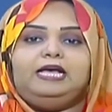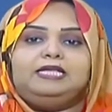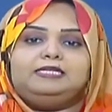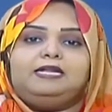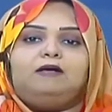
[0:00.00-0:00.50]

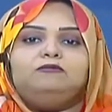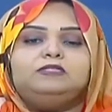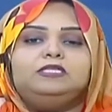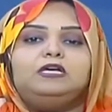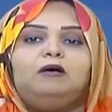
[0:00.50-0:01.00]
has
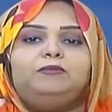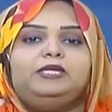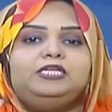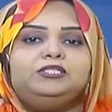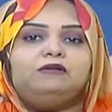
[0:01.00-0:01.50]
announced the
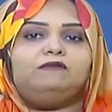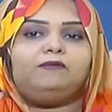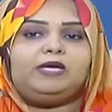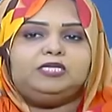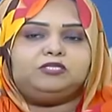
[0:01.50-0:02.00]
completion of
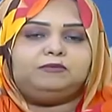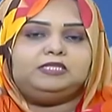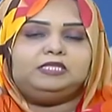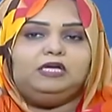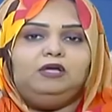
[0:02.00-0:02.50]
arrangements